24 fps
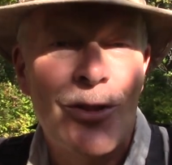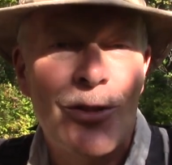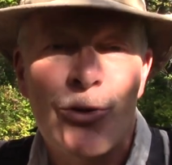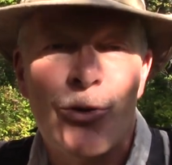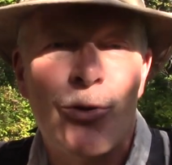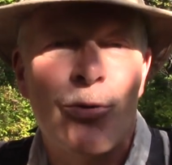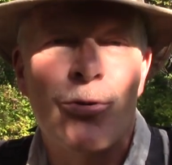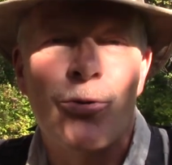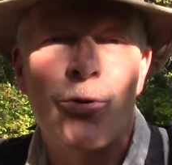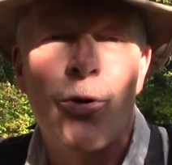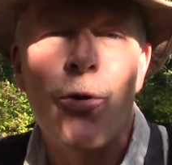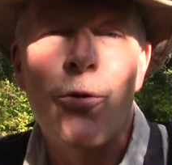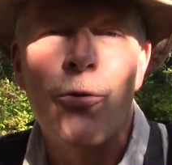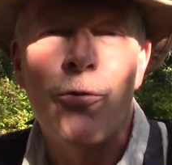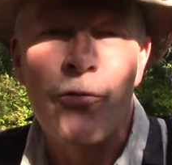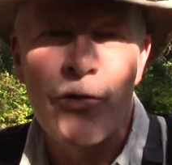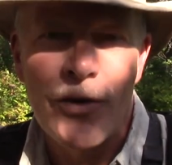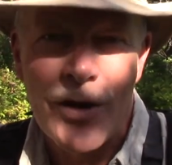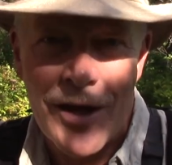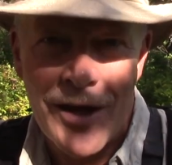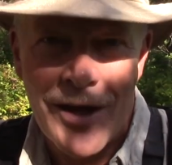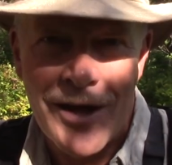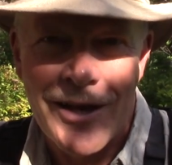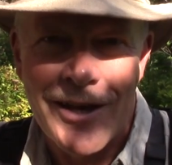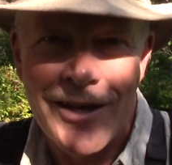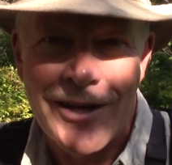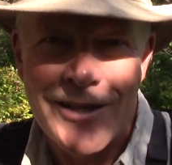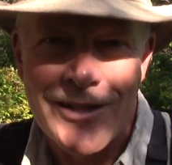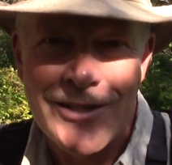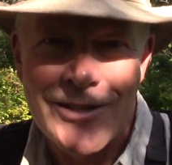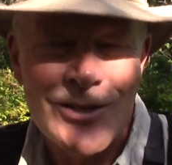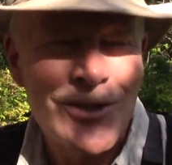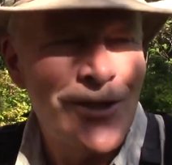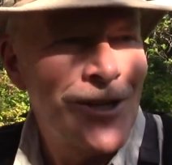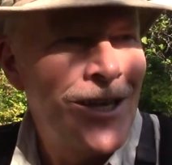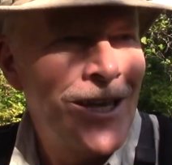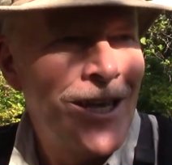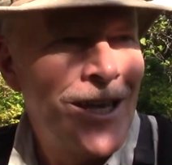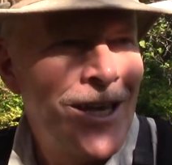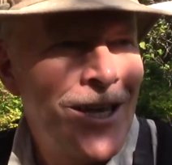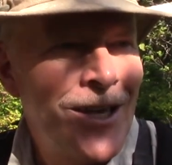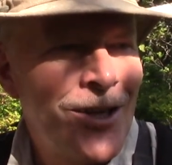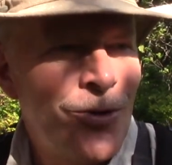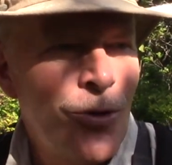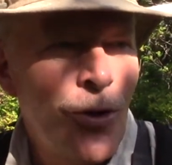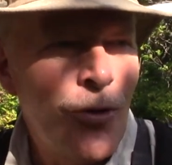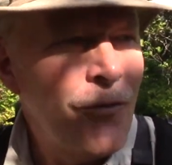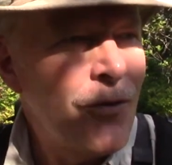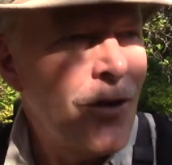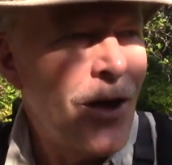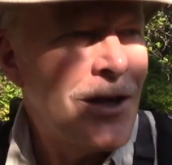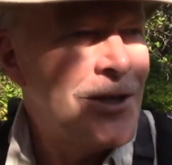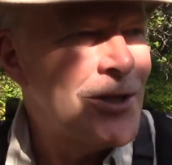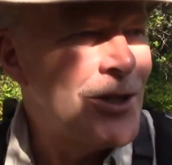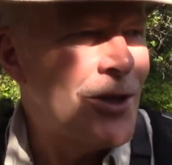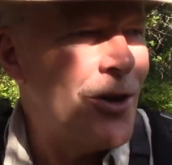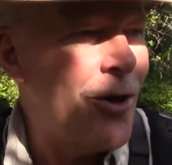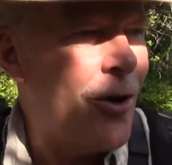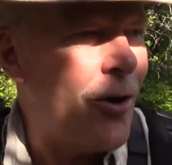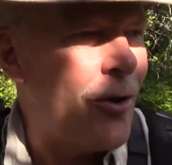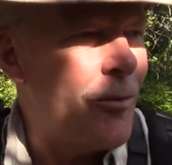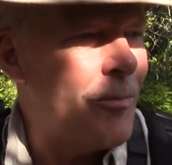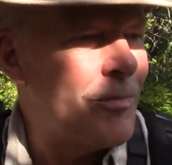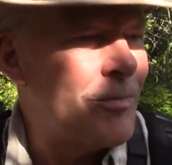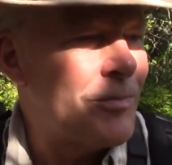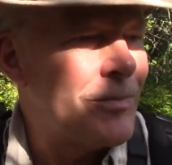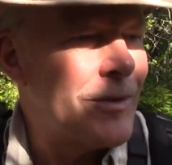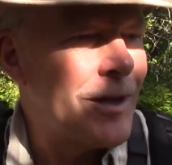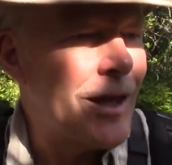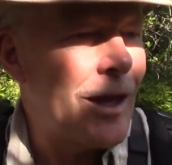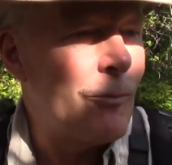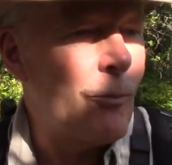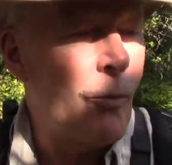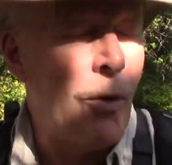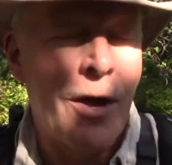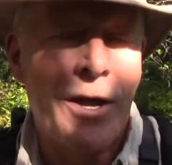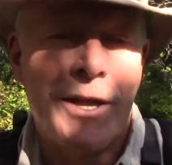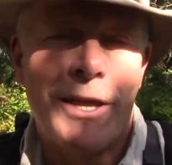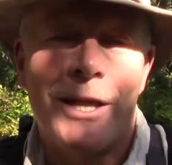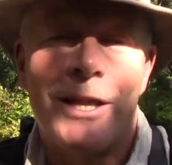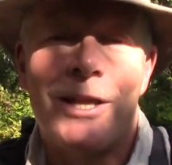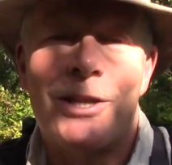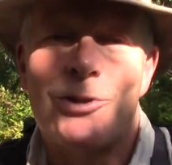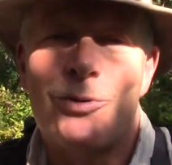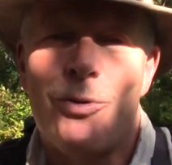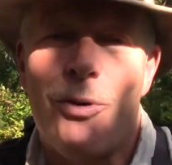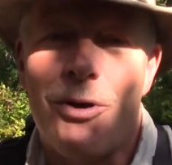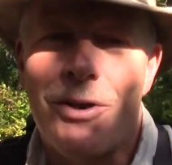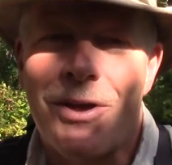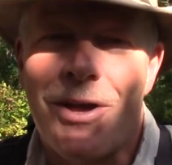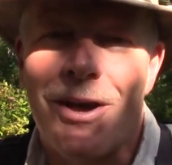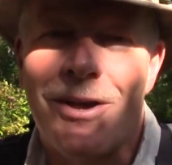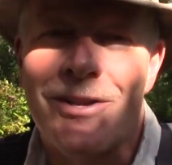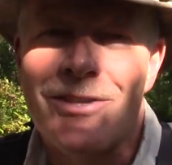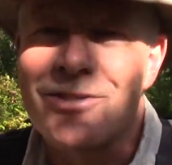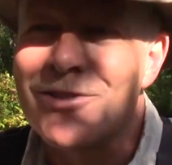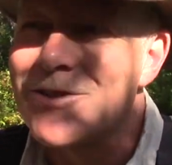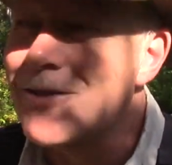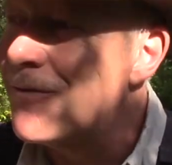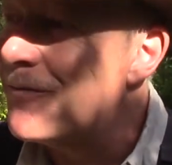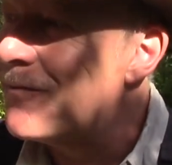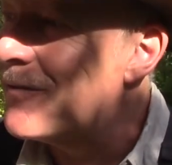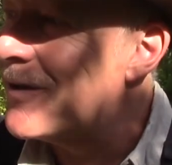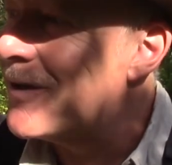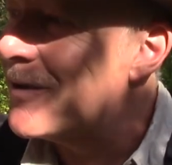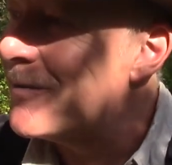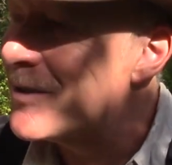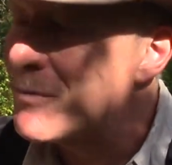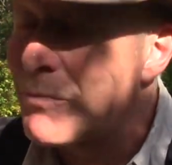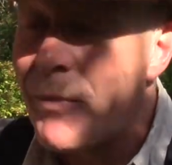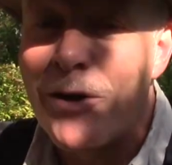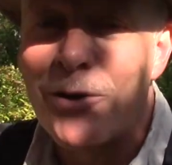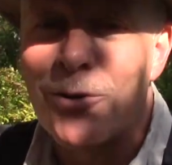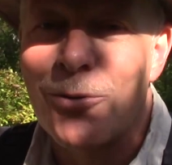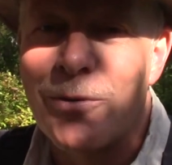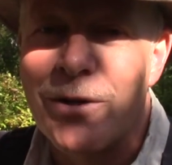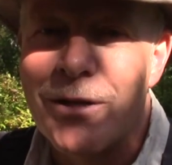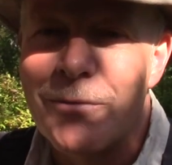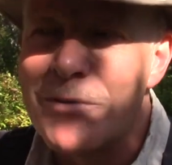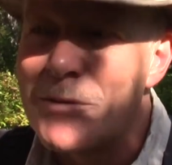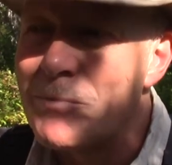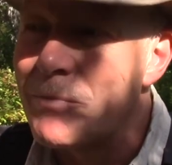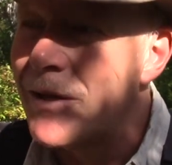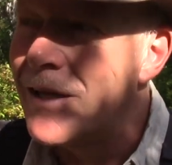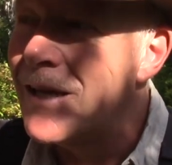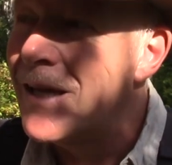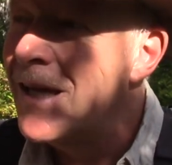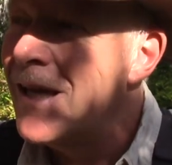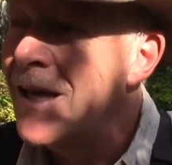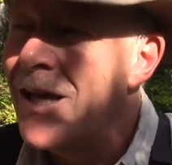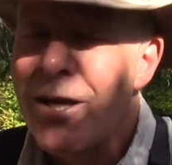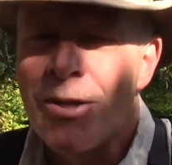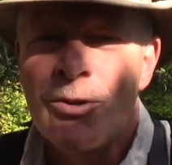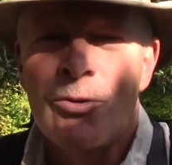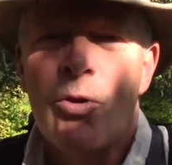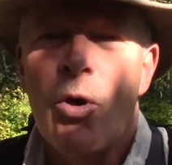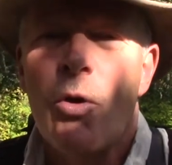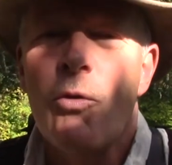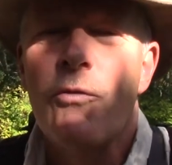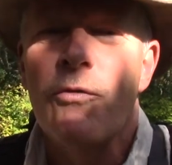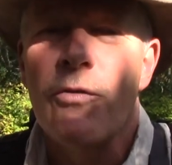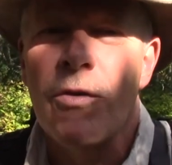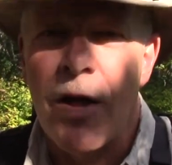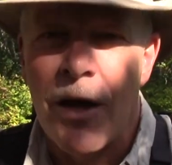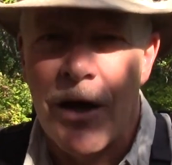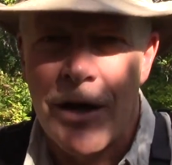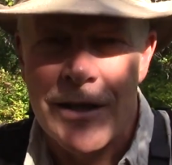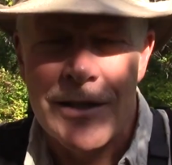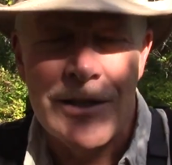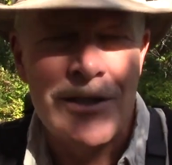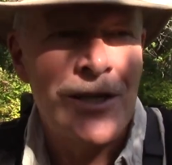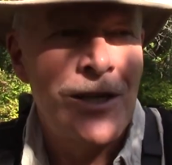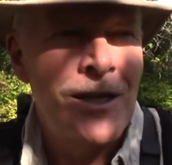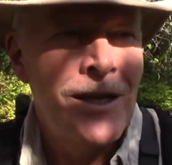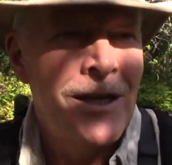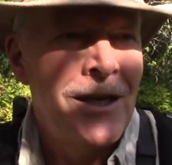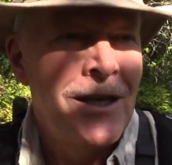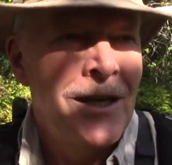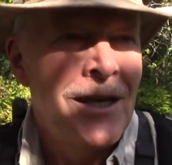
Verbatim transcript: there are no flies no flies at all I'm walking into all kinds of uh, spider webs but no flies